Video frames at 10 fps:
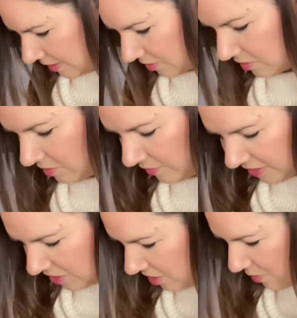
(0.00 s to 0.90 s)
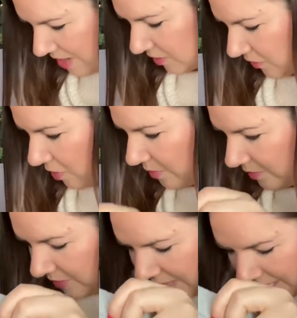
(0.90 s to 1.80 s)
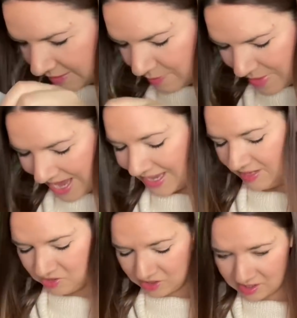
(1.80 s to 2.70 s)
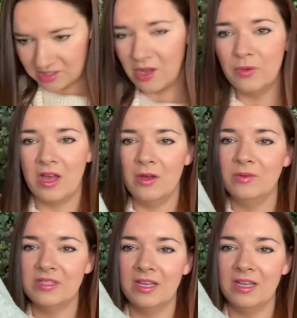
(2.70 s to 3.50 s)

But obviously I don't know where it's from, but that's the make. It's just so cosy.